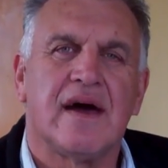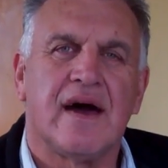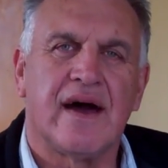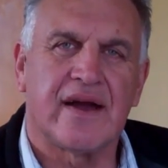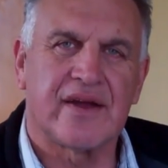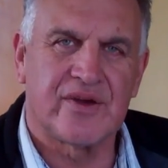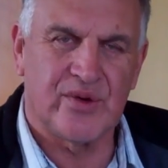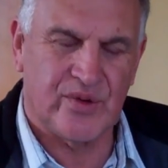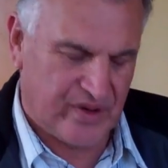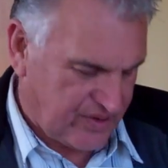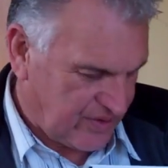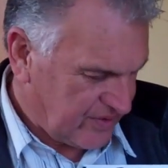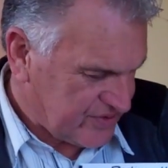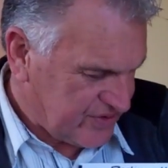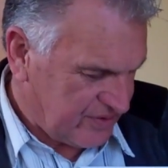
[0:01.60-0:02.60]
Ah, cool,
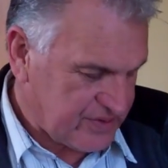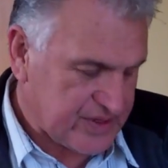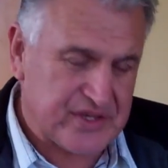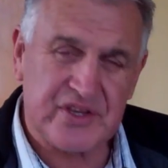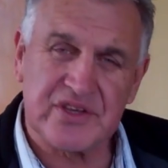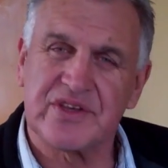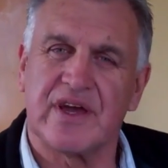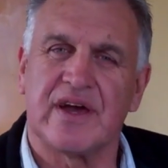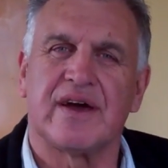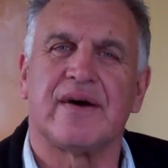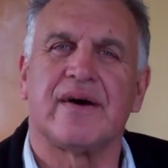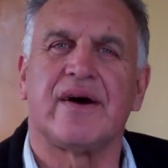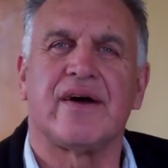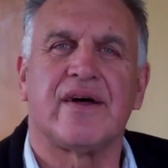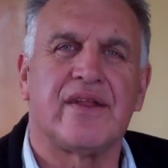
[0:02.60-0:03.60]
too. This is
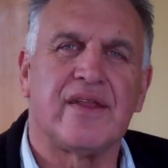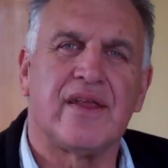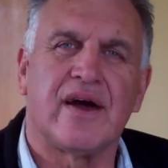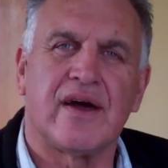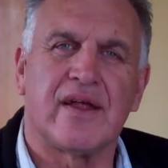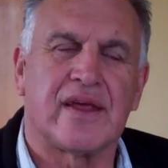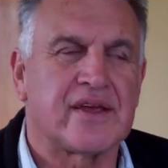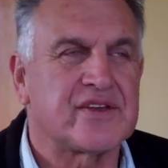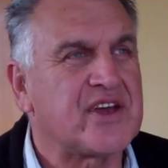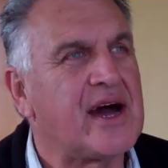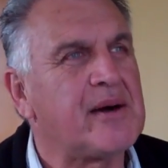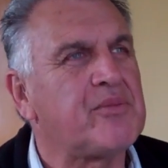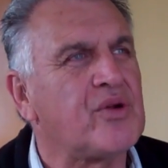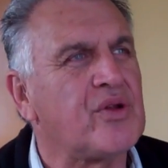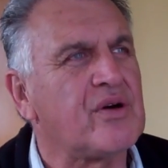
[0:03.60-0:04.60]
an
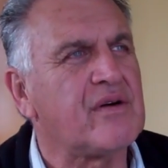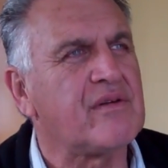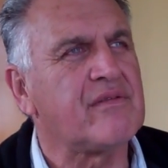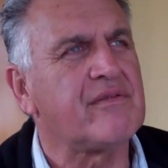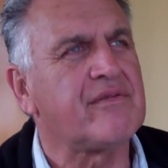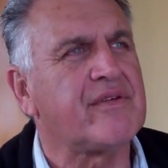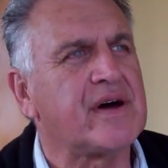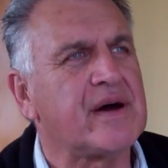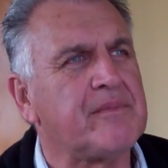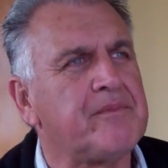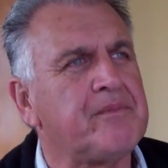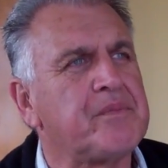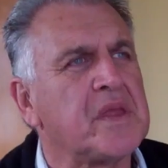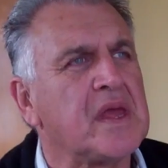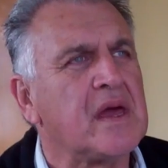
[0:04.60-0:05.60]
example of
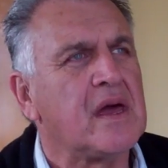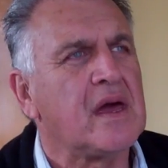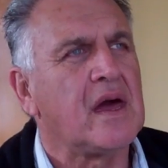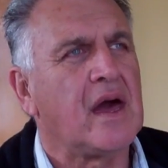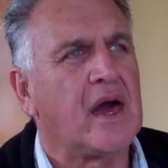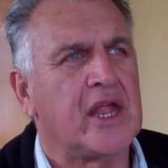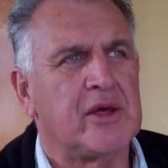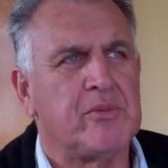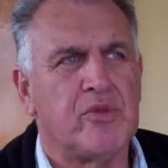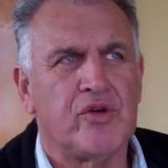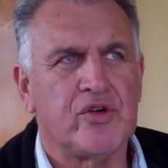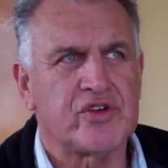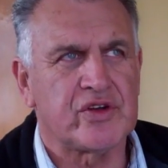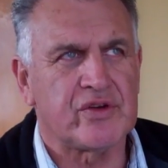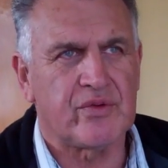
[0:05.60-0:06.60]
an
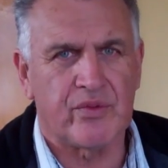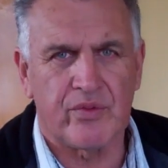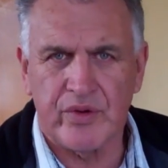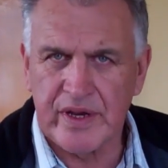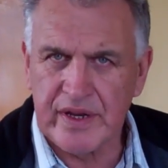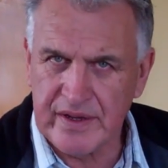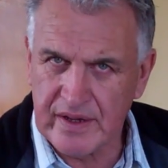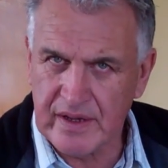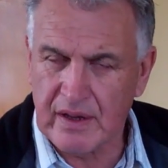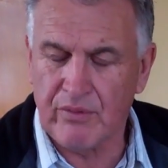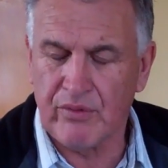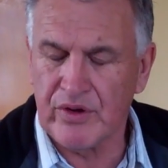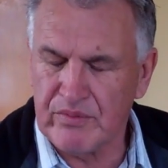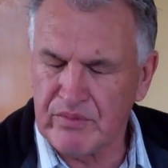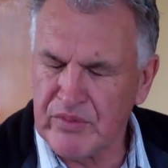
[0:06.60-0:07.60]
emergent reader, a
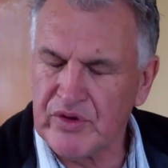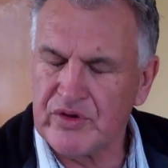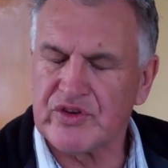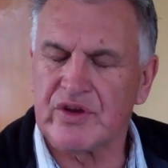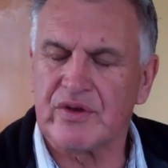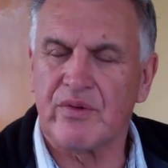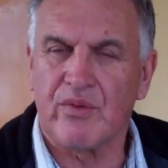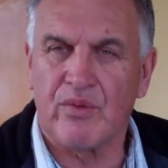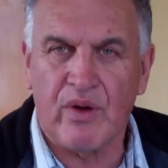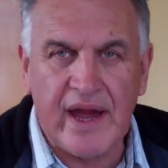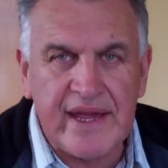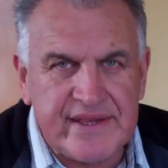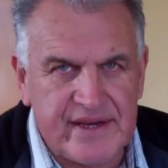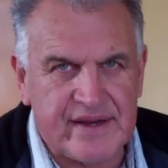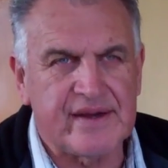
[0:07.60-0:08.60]
emergent
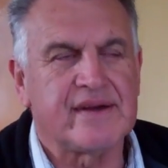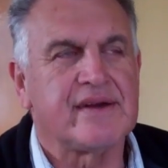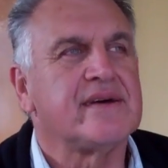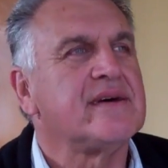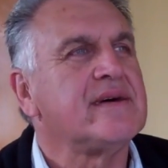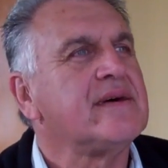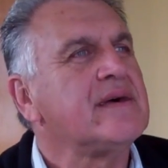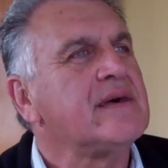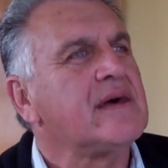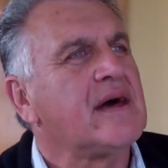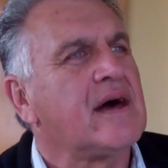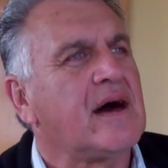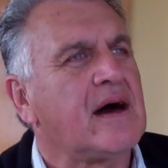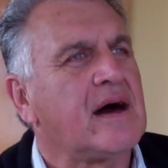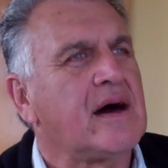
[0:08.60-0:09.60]
writer,
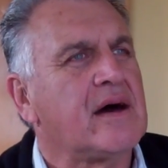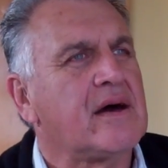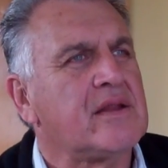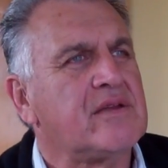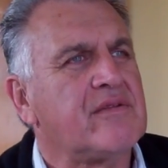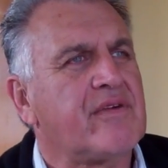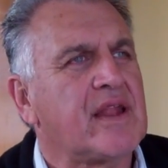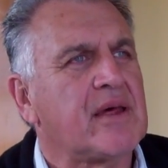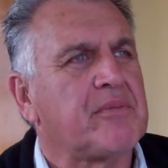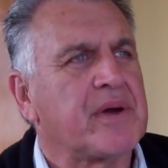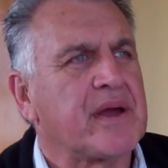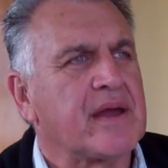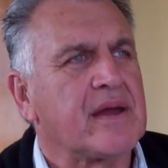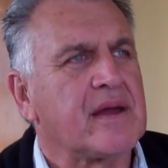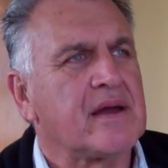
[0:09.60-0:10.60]

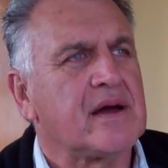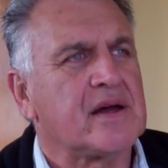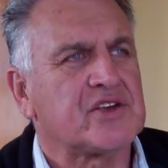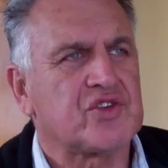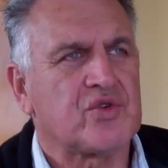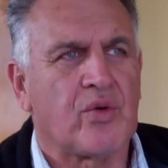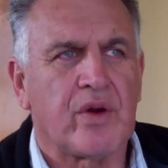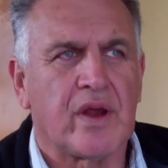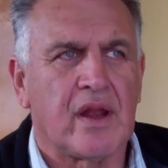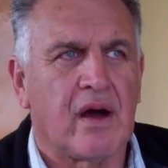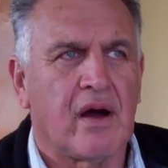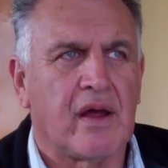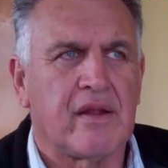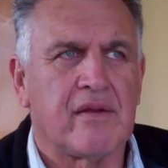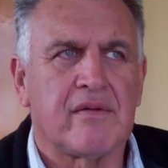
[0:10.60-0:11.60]
developing a
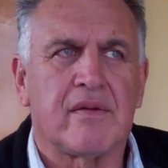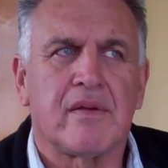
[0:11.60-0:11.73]
storyline.